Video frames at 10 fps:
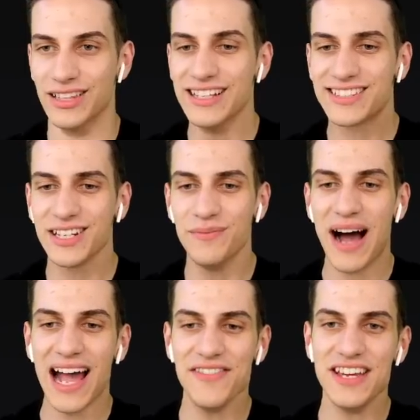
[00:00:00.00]
Let's
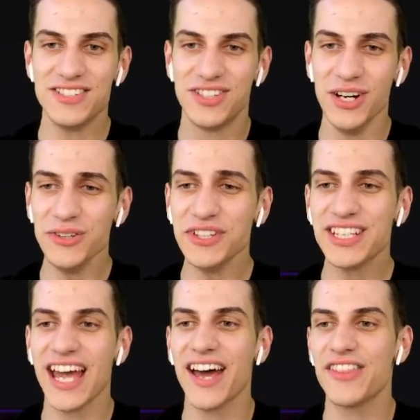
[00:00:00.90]
combine these two
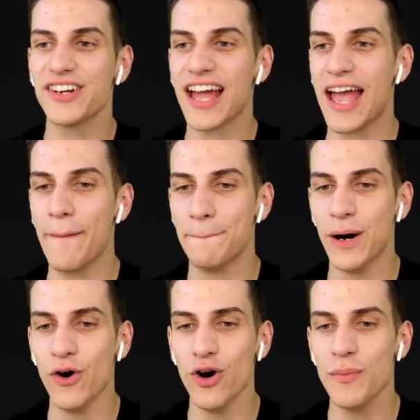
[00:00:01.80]
together and
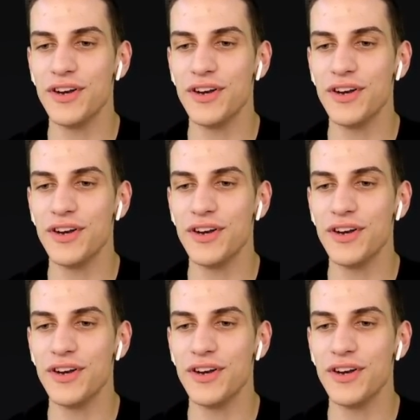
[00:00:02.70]
boom,